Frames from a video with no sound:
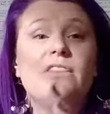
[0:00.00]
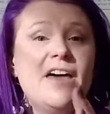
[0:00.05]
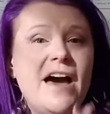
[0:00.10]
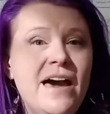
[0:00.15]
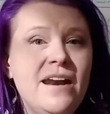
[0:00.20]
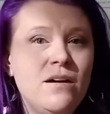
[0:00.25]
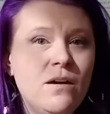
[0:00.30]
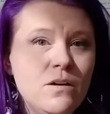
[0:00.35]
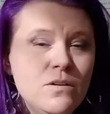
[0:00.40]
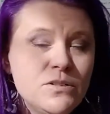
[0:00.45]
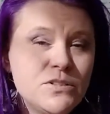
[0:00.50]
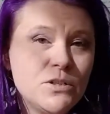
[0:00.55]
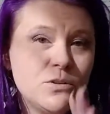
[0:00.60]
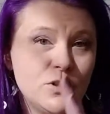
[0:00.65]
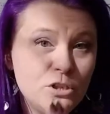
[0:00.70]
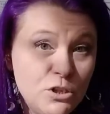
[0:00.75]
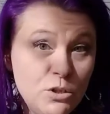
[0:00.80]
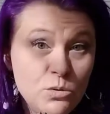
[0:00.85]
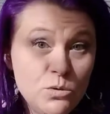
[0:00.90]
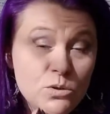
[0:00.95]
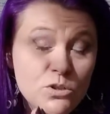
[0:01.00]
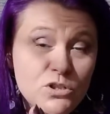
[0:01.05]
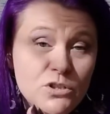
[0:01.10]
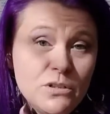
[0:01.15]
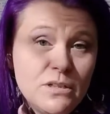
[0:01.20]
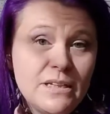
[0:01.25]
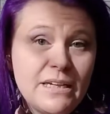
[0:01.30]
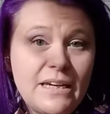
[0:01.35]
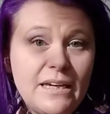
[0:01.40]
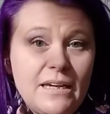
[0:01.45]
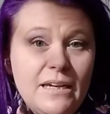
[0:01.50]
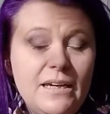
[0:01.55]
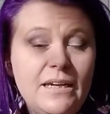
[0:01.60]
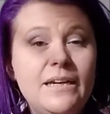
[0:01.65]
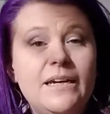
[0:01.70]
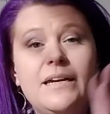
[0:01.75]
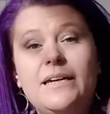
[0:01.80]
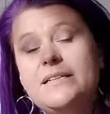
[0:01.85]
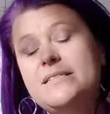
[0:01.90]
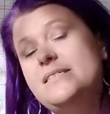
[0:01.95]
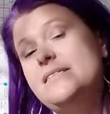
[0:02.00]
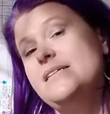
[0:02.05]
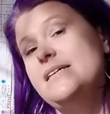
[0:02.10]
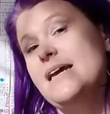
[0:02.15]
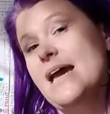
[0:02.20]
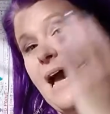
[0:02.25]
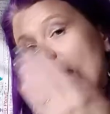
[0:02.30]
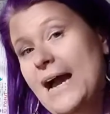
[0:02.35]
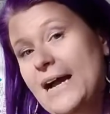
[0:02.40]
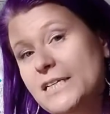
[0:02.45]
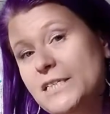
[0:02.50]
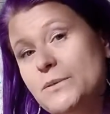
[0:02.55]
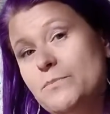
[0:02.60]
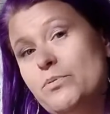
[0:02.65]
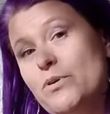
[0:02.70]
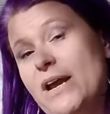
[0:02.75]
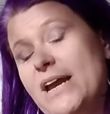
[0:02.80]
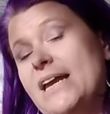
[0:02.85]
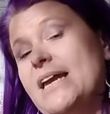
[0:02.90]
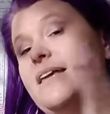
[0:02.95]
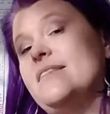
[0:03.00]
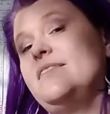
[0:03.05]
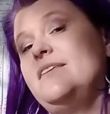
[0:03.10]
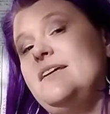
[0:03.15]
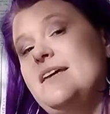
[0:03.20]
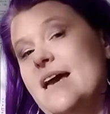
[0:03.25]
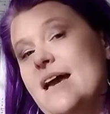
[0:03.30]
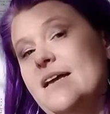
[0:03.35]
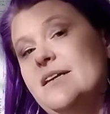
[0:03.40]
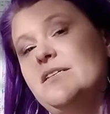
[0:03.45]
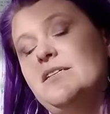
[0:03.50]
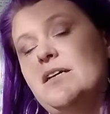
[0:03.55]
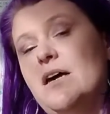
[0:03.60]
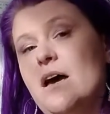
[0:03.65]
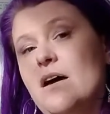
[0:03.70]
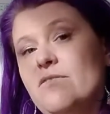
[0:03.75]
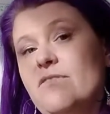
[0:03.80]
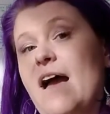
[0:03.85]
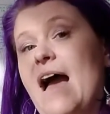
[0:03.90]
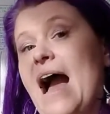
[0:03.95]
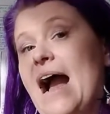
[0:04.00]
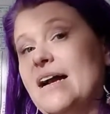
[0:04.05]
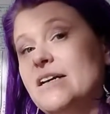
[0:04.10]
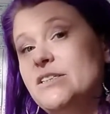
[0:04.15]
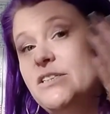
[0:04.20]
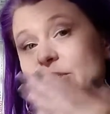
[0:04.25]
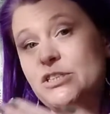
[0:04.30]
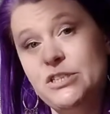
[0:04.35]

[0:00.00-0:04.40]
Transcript: that also usually is the act break at the end of Act